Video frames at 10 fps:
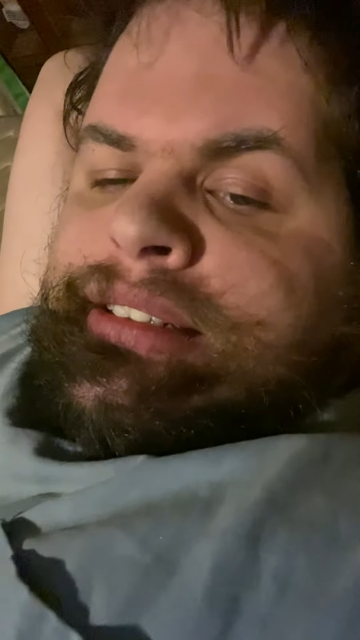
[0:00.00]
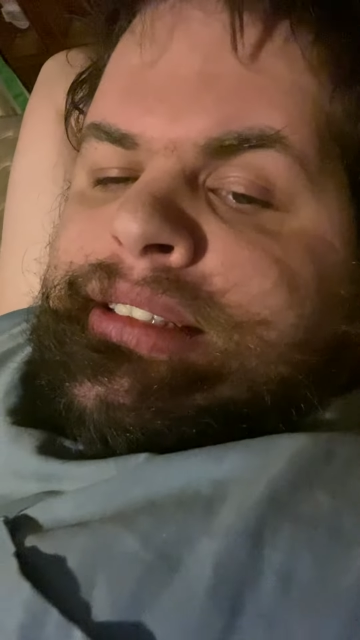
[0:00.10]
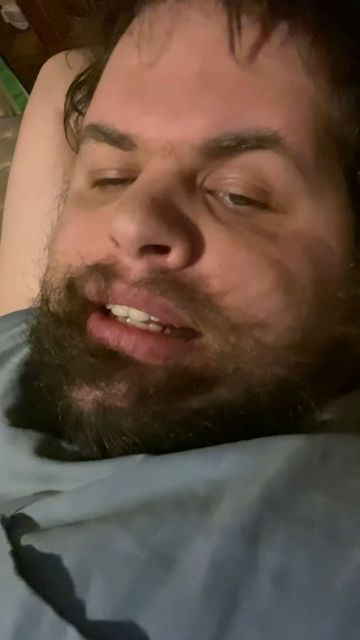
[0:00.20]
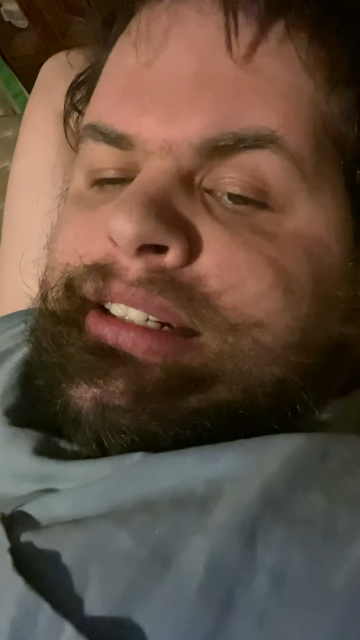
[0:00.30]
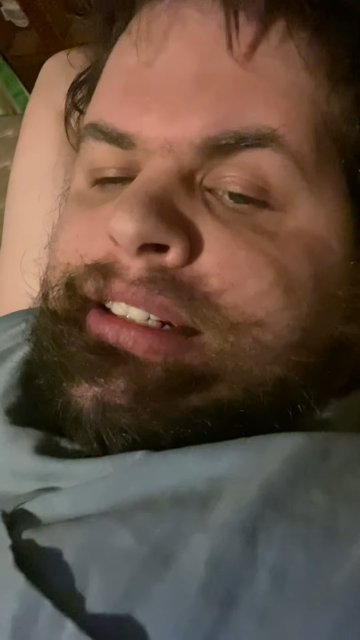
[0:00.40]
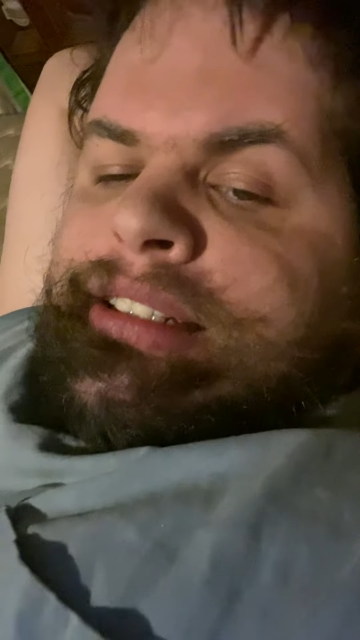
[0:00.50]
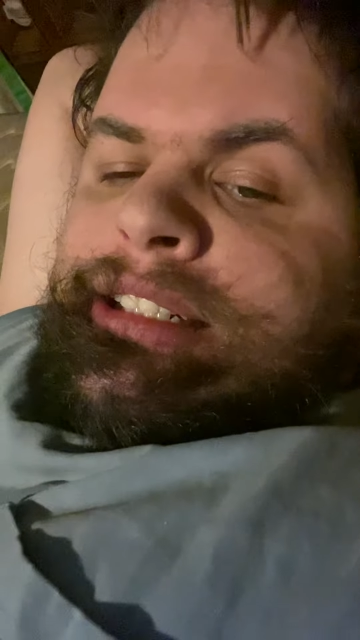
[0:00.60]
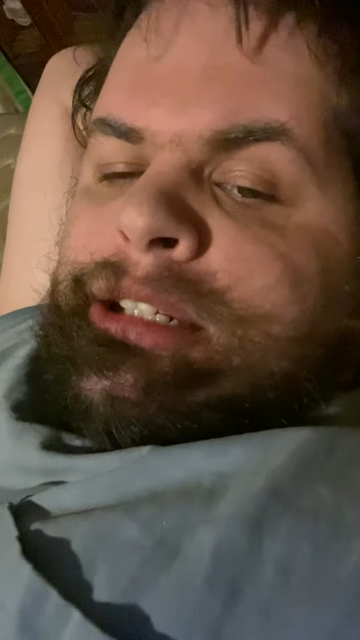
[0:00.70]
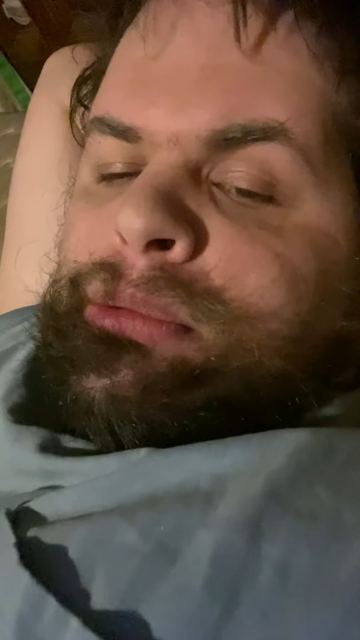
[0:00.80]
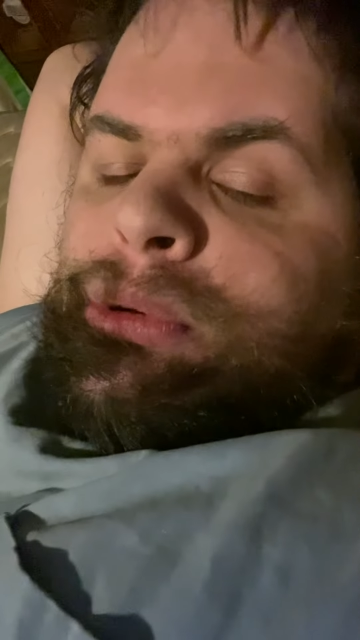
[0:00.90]
that night,
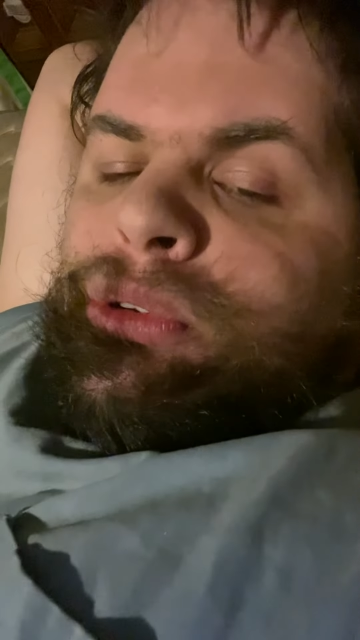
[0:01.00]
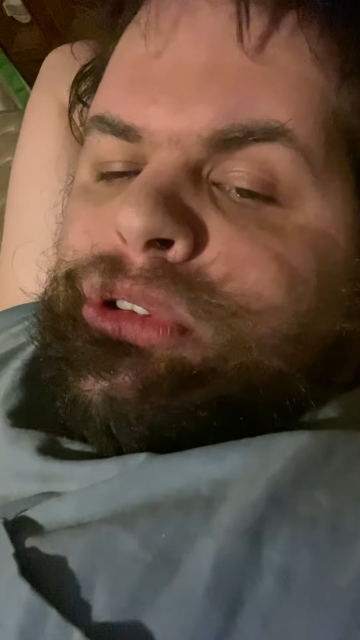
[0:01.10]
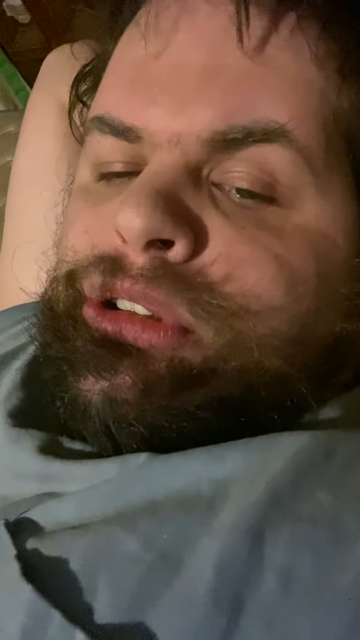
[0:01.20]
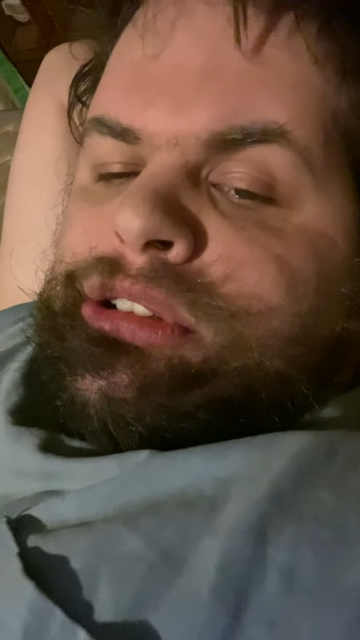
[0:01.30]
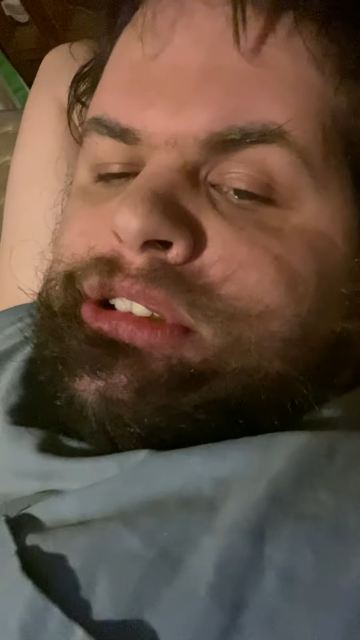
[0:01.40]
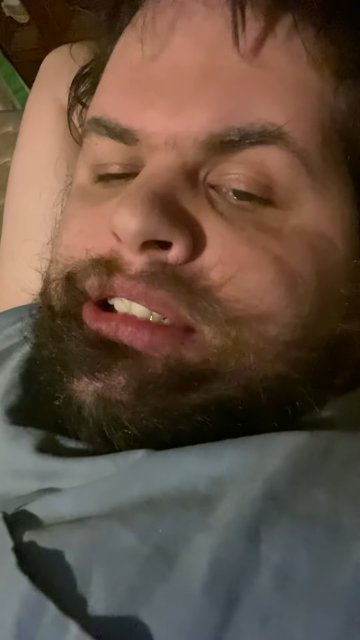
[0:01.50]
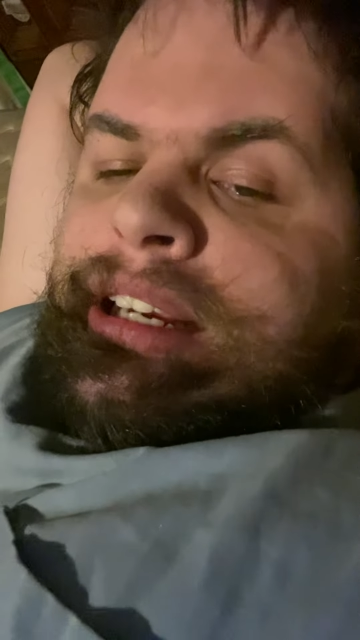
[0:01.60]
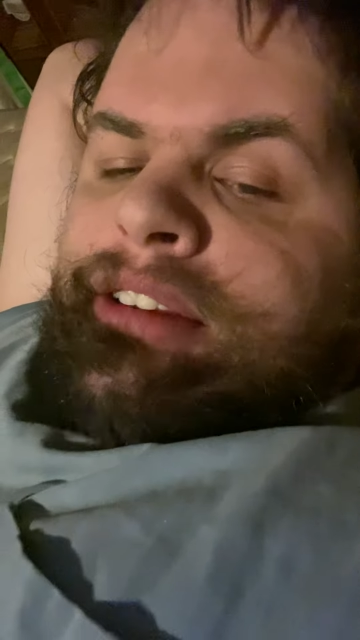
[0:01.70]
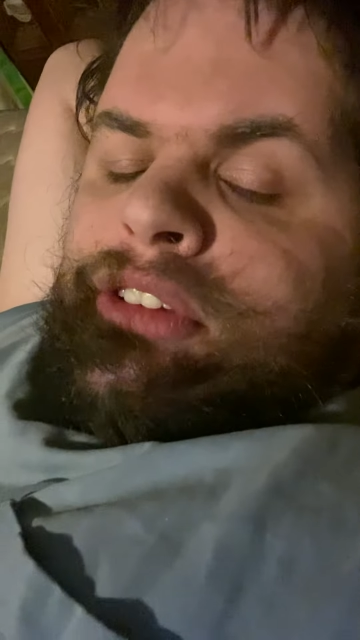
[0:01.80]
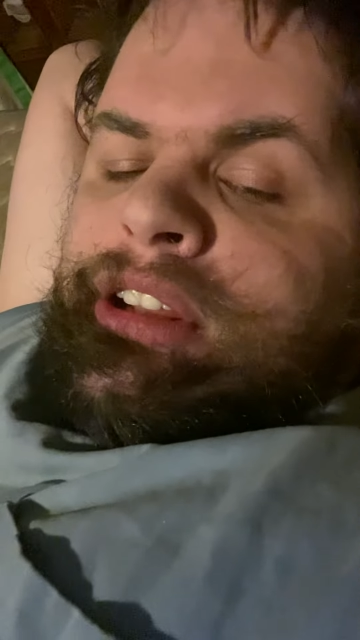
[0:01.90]
it will
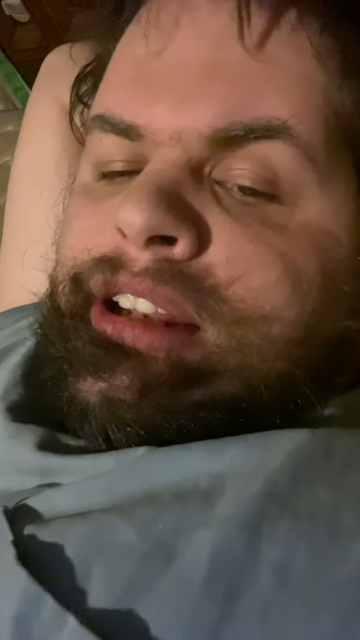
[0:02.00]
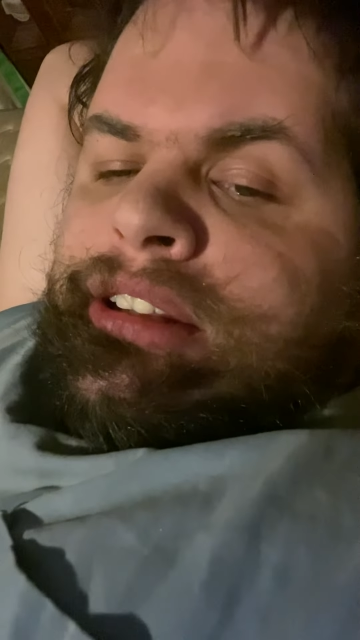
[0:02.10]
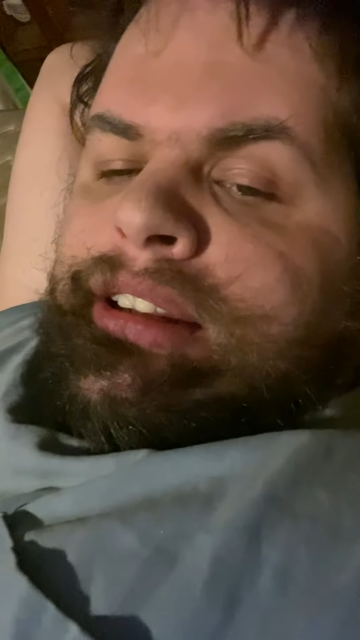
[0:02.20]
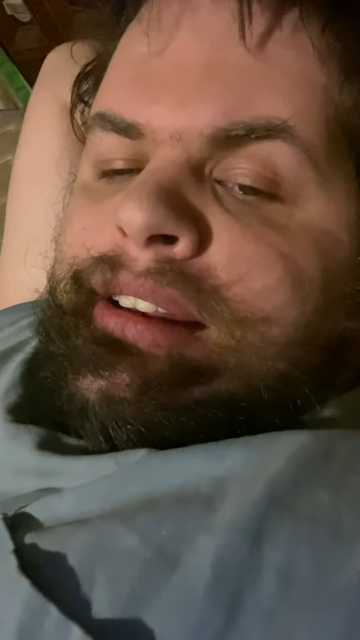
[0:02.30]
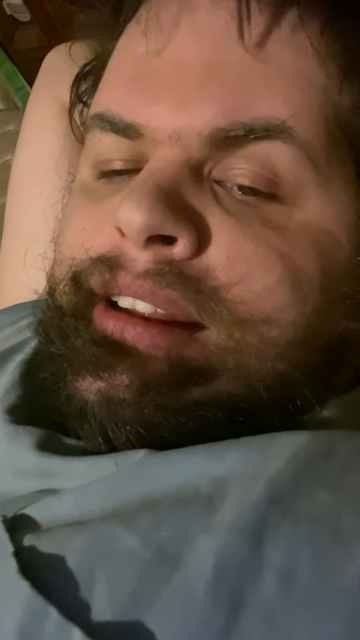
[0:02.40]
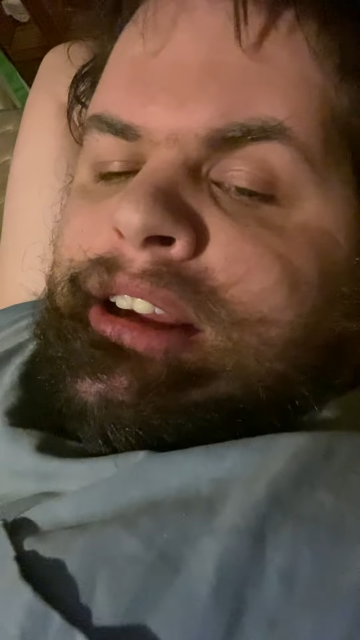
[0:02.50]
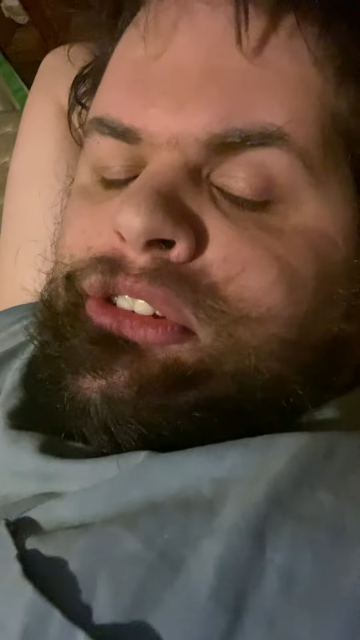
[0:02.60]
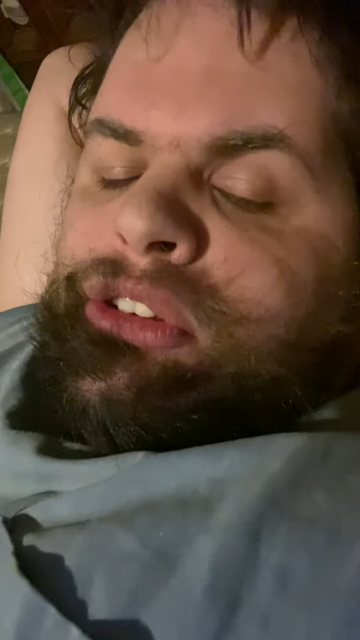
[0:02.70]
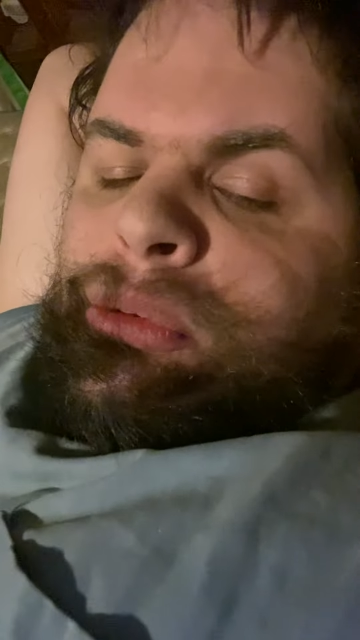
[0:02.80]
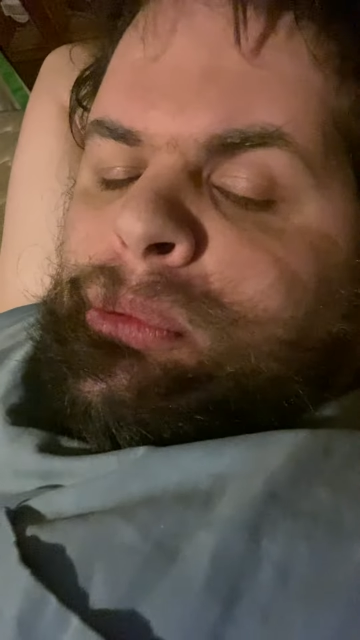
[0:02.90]
taxi down the
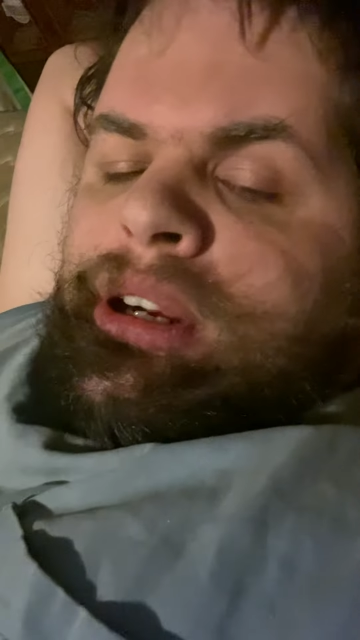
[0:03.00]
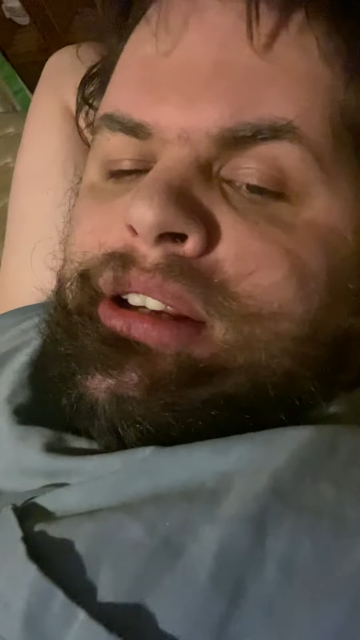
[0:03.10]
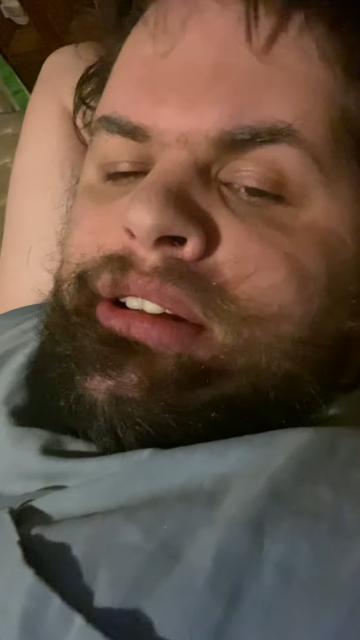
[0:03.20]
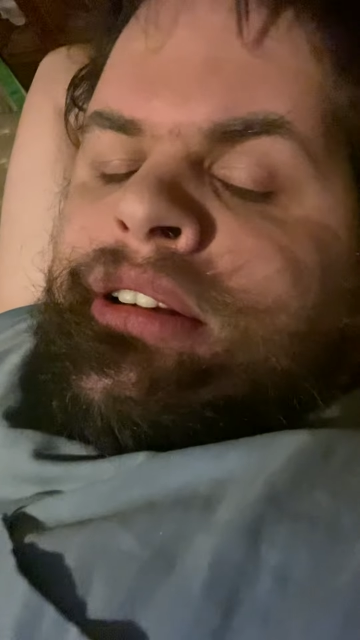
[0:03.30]
taxiway